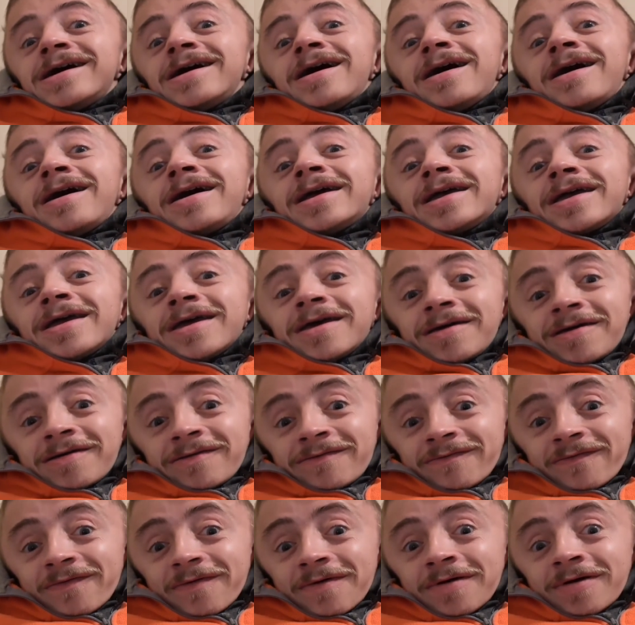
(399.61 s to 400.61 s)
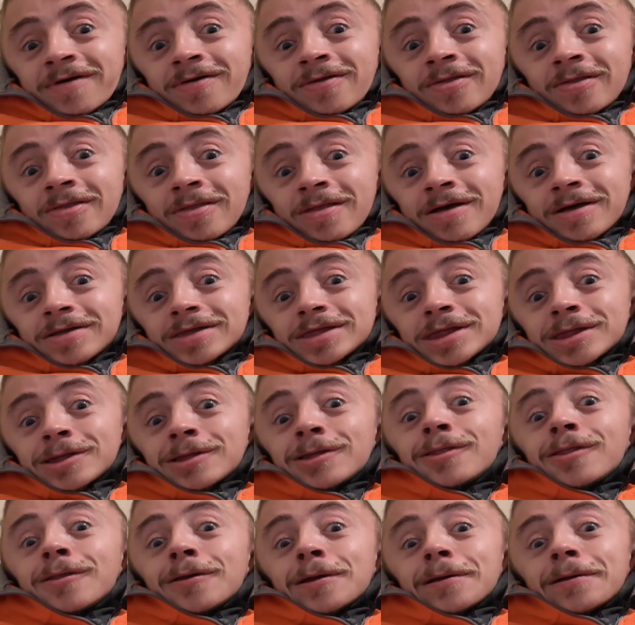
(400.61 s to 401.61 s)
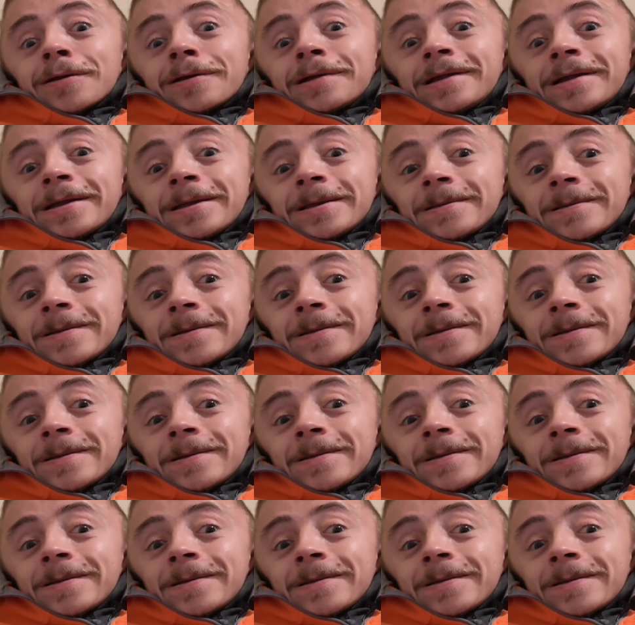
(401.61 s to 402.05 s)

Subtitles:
I have a lot to learn.